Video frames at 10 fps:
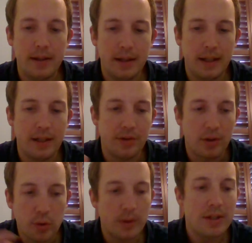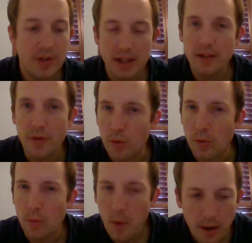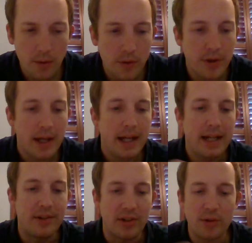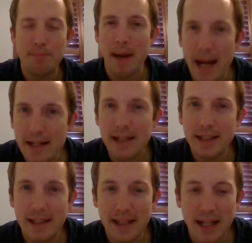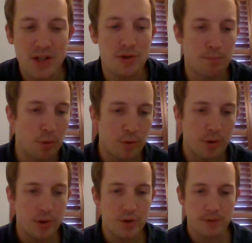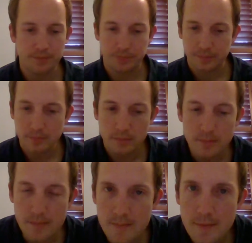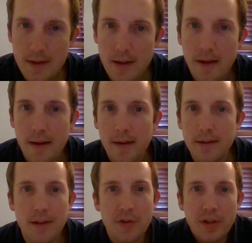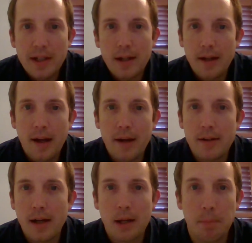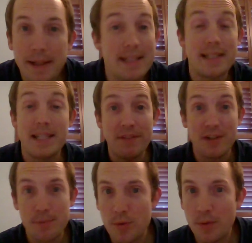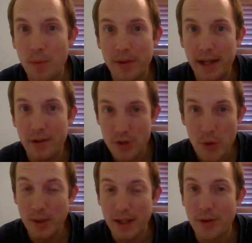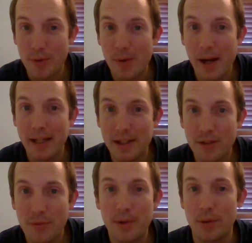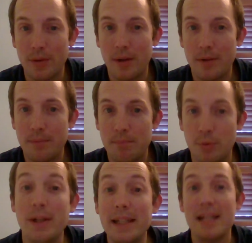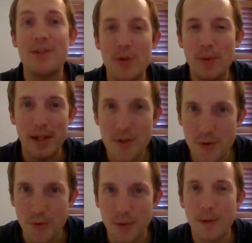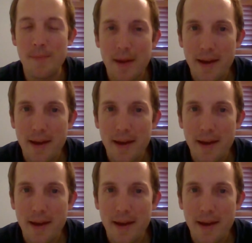He is increasing their wealth. He's expanding the nation's borders. You just see a complete difference between what they are doing in their reigns, what they're bringing to Israel.